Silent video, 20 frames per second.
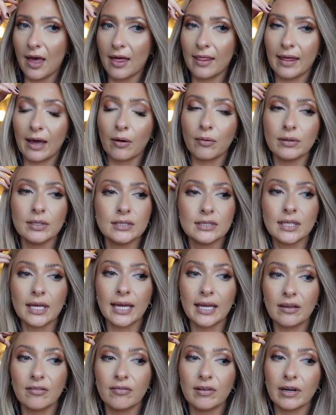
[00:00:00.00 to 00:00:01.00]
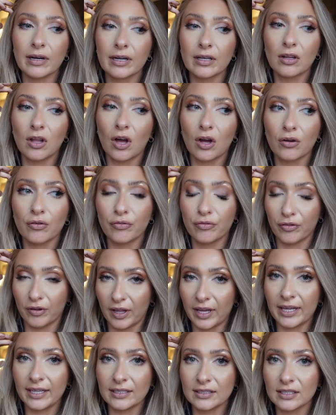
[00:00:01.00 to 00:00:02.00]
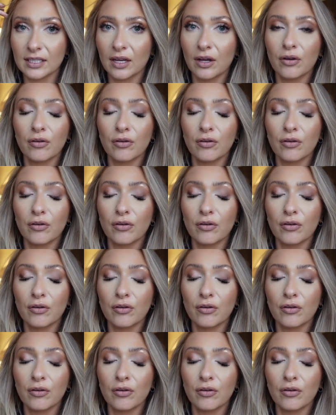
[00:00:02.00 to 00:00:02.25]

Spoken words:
That was a very long flight